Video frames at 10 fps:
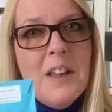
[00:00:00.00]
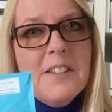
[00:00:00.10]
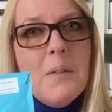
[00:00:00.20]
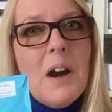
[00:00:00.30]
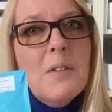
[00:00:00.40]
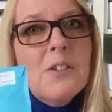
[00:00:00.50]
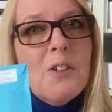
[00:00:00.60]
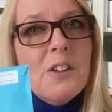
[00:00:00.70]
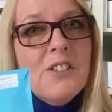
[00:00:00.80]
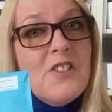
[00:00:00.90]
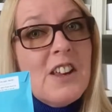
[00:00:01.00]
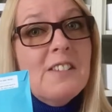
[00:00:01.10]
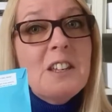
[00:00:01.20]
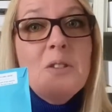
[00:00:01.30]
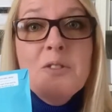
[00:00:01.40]
So I would strongly suggest
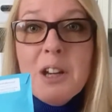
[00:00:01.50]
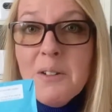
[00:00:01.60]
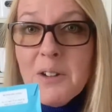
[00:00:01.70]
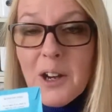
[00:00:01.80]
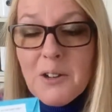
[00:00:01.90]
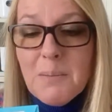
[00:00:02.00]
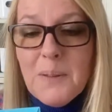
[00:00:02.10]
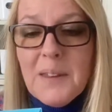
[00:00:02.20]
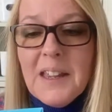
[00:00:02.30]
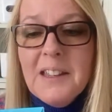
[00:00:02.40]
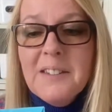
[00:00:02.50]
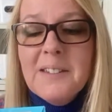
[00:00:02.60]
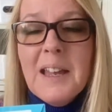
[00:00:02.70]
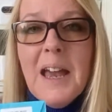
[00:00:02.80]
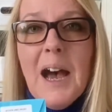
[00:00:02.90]
that you don't open this
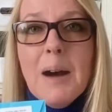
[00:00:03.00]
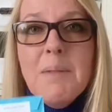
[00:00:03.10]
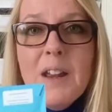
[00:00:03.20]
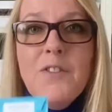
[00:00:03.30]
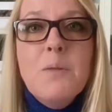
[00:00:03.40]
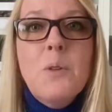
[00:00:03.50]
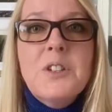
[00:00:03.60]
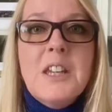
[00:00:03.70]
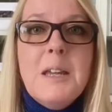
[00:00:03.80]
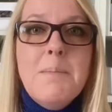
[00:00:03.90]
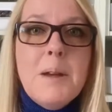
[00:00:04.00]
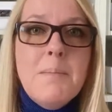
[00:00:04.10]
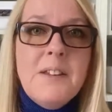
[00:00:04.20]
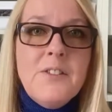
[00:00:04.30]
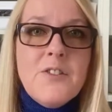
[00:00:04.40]
if you want to keep it a
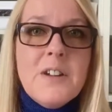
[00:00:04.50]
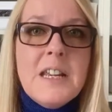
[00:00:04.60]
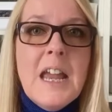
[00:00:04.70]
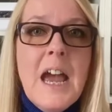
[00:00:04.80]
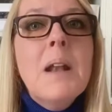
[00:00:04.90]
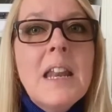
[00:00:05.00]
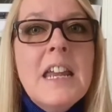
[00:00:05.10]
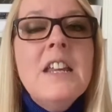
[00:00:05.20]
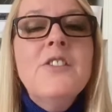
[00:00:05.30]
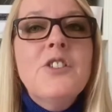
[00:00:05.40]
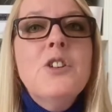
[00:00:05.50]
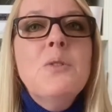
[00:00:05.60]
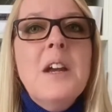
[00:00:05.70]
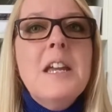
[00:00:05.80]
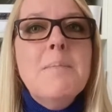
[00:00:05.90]
mystery. Please
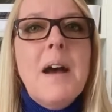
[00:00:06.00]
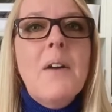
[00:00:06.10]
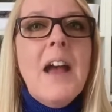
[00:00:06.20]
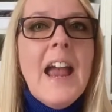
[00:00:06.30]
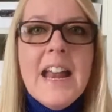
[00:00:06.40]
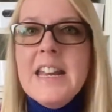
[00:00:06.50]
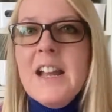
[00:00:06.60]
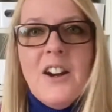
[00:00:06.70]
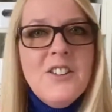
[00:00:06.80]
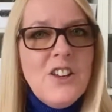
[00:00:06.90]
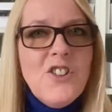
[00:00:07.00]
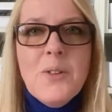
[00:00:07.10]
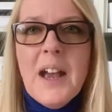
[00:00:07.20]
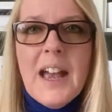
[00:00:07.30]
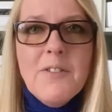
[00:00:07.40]
do email any ideas you
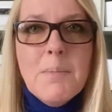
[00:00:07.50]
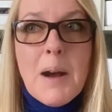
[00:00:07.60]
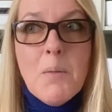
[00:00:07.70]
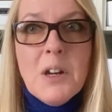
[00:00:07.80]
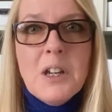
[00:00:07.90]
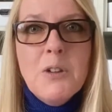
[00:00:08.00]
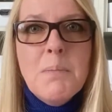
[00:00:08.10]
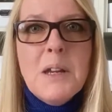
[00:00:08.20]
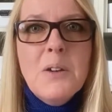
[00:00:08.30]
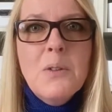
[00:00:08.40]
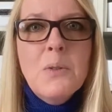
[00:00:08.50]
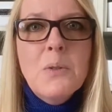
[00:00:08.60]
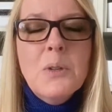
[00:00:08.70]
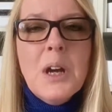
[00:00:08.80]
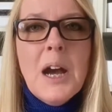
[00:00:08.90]
have about what it could be
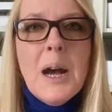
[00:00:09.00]
called.